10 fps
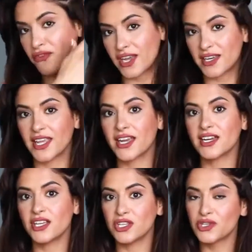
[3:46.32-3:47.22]
fine
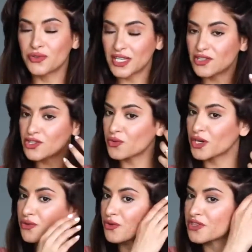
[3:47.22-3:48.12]
hair, you need to
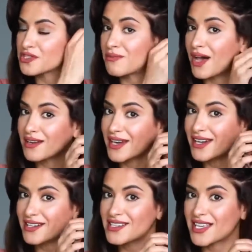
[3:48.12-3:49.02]
work with smaller
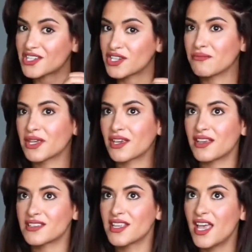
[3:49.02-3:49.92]
hair section
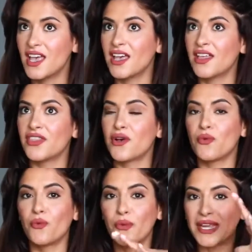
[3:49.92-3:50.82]
because the
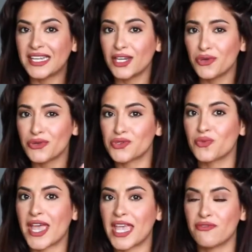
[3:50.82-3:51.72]
really loose
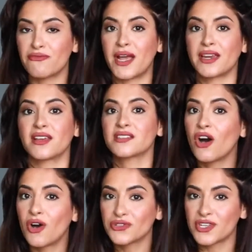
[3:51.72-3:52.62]
wave might not
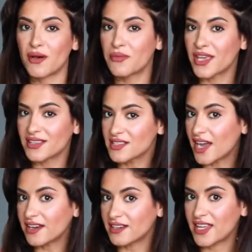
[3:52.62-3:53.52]
hold up the
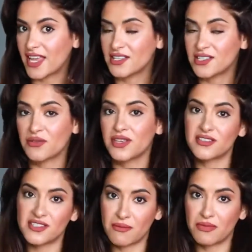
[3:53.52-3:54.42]
entire day. So
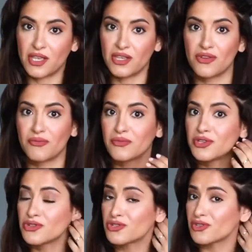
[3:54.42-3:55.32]
this is something
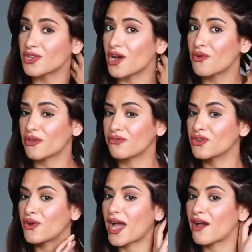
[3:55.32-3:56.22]
you should know if
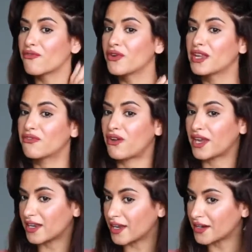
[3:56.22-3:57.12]
you have really fine